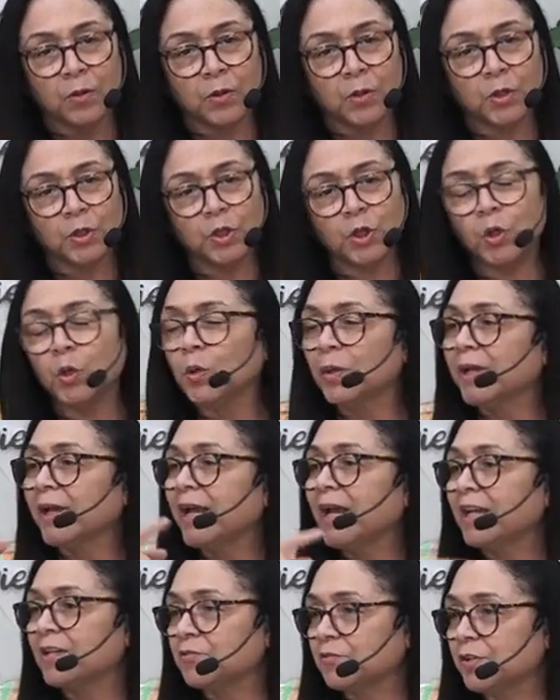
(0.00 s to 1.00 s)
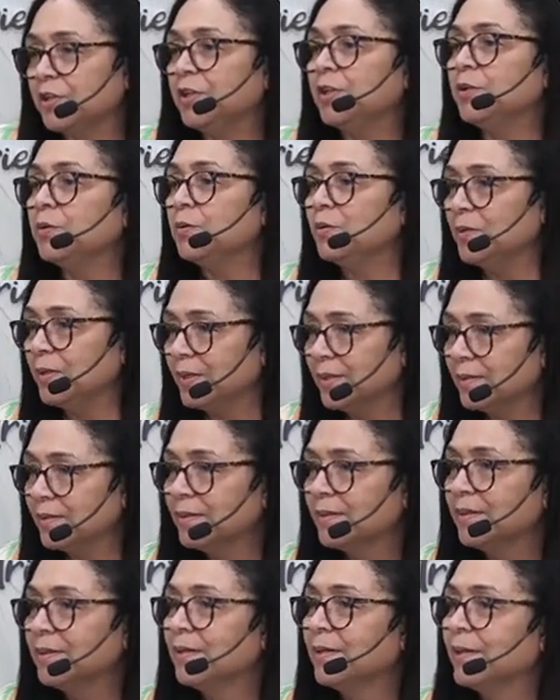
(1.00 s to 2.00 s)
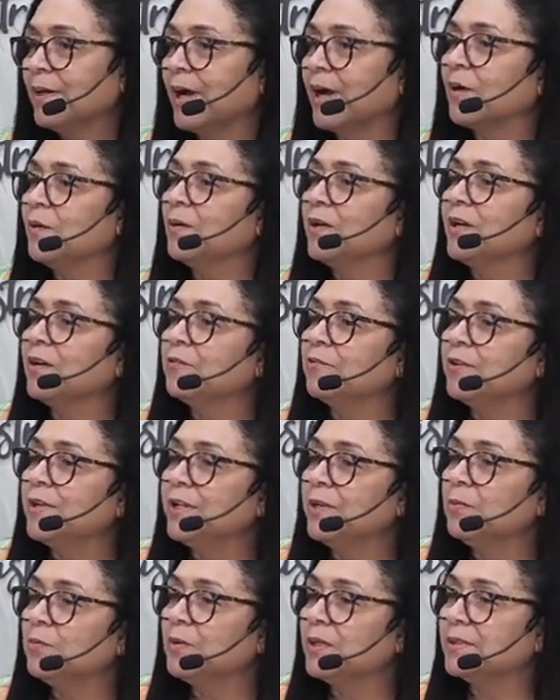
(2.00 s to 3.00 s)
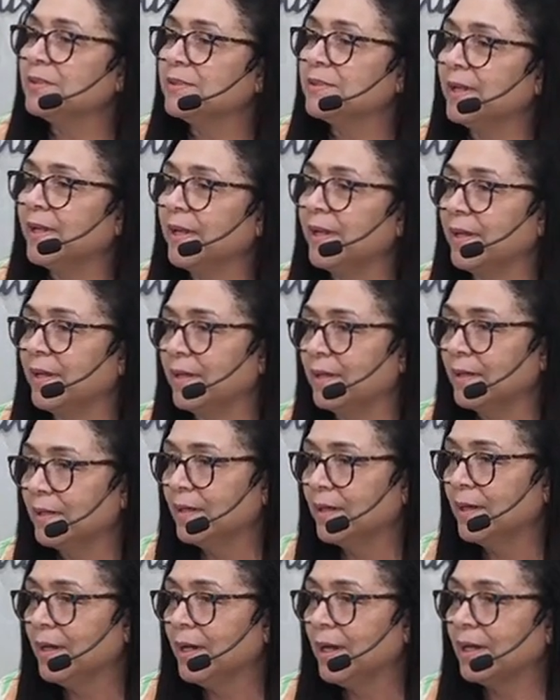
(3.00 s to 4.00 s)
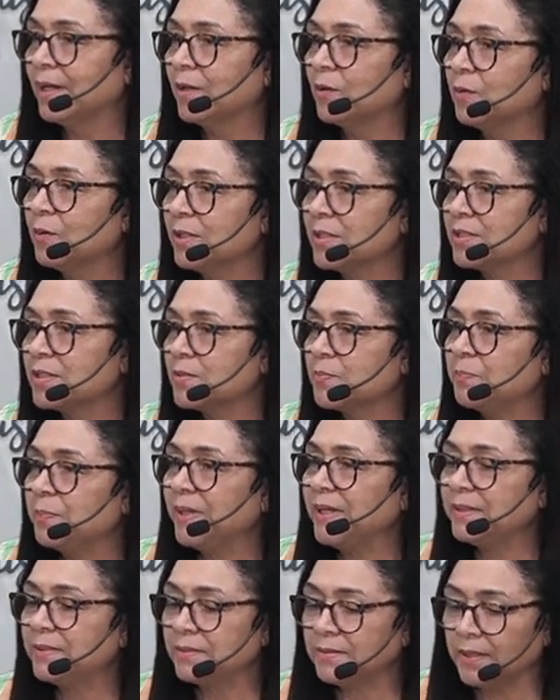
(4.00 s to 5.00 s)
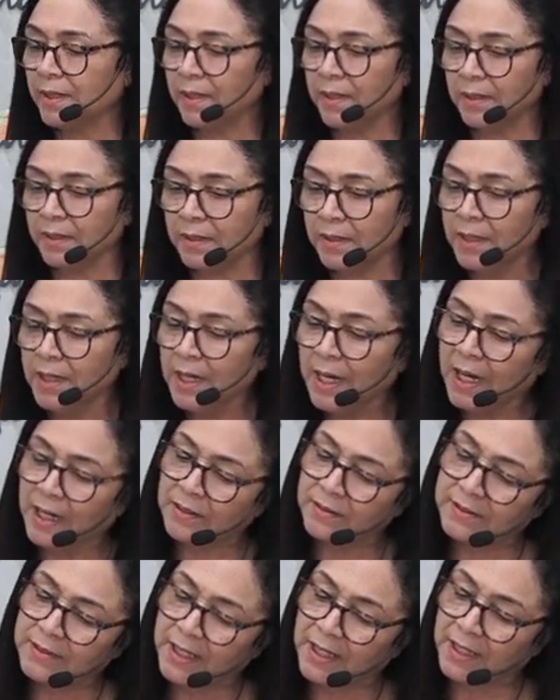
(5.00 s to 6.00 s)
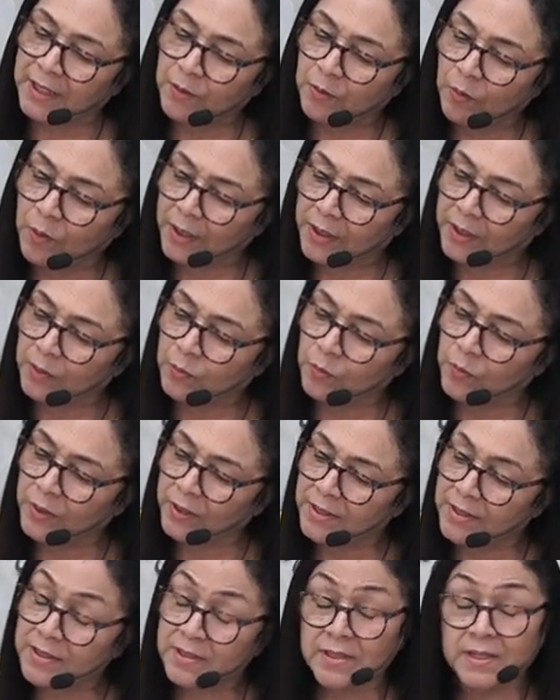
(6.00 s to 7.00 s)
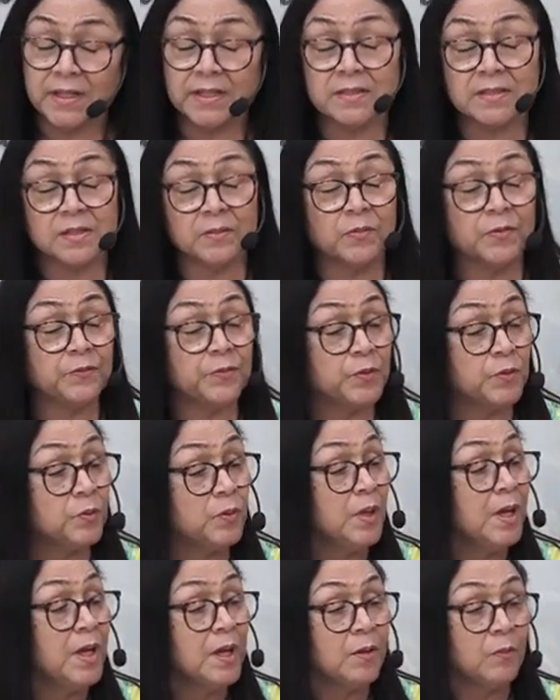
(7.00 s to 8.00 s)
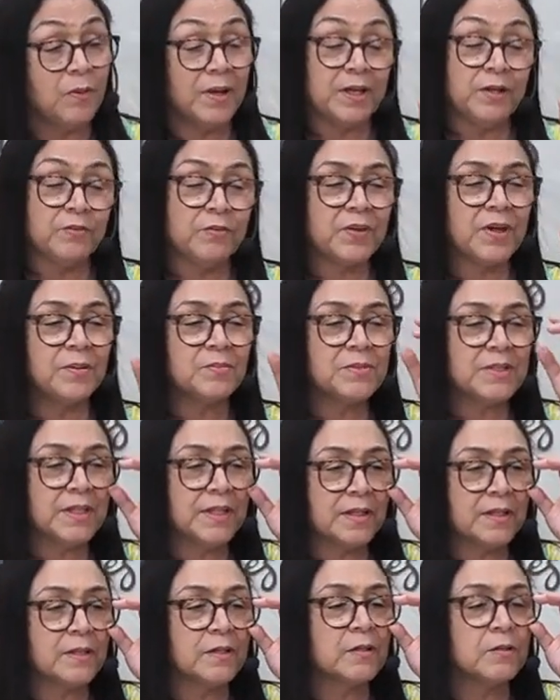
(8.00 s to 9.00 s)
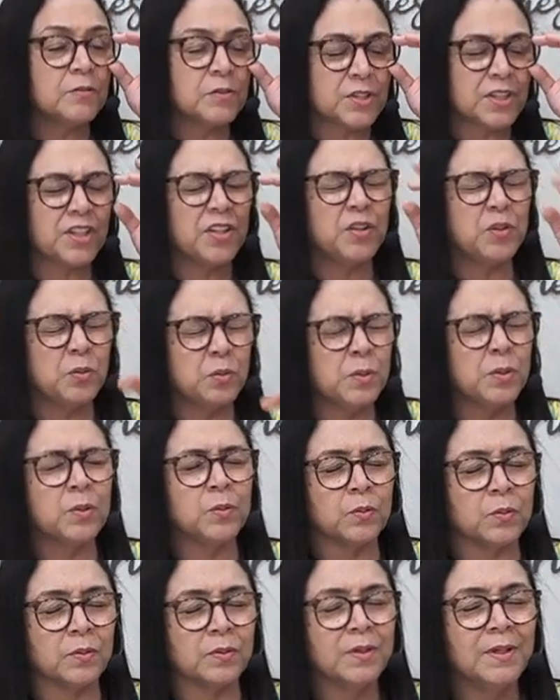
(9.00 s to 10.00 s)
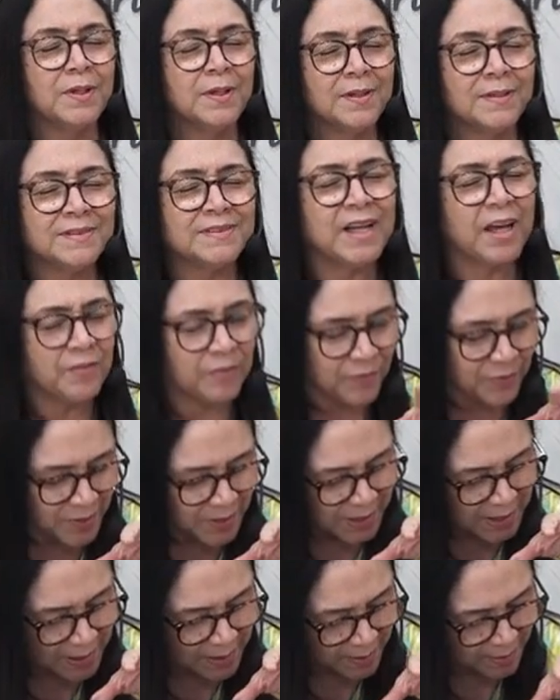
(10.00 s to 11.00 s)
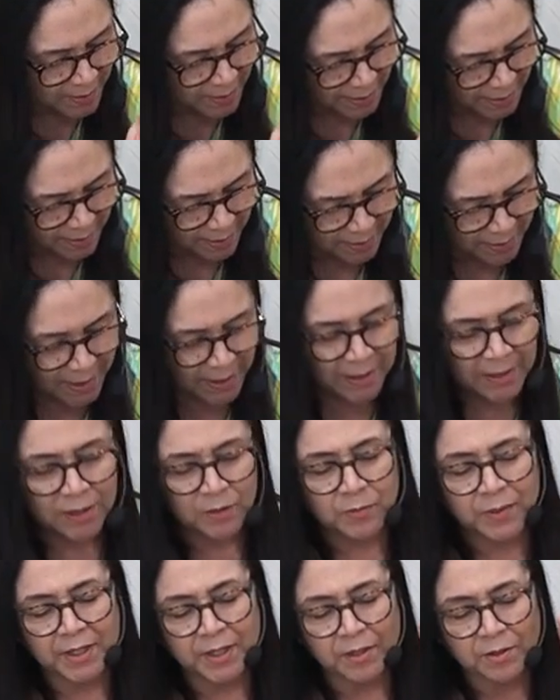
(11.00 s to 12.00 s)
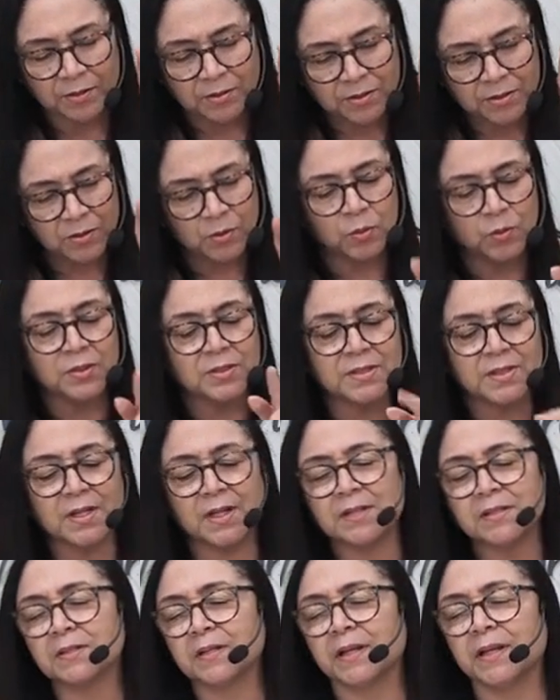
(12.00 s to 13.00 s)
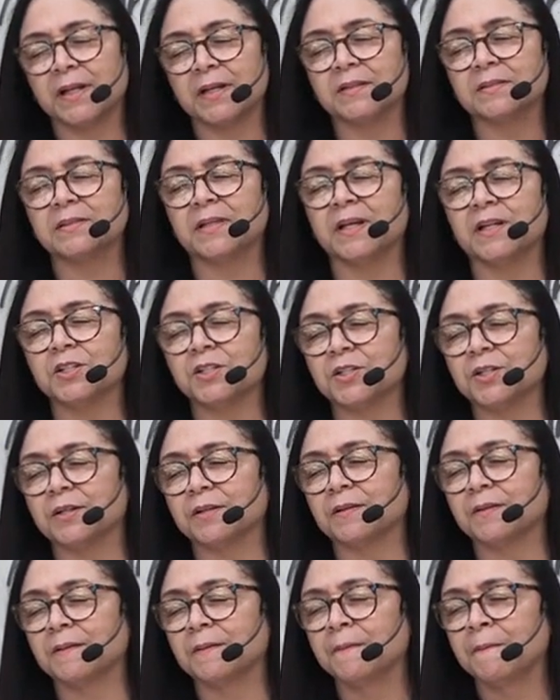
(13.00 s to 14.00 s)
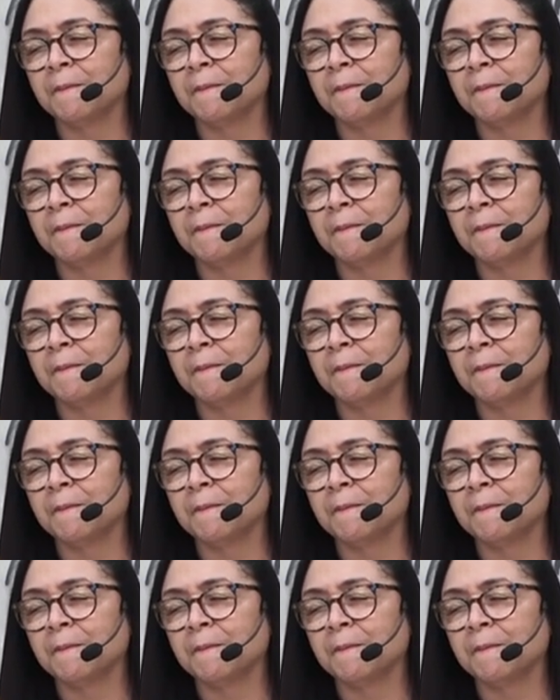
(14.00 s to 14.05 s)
You're going to get renewed. I'm going to read the word today. And I'm going to speak to you and tell you what the word is saying. Some of you, well, you've come to the conclusion, you know definitely that when your soul starts to get attention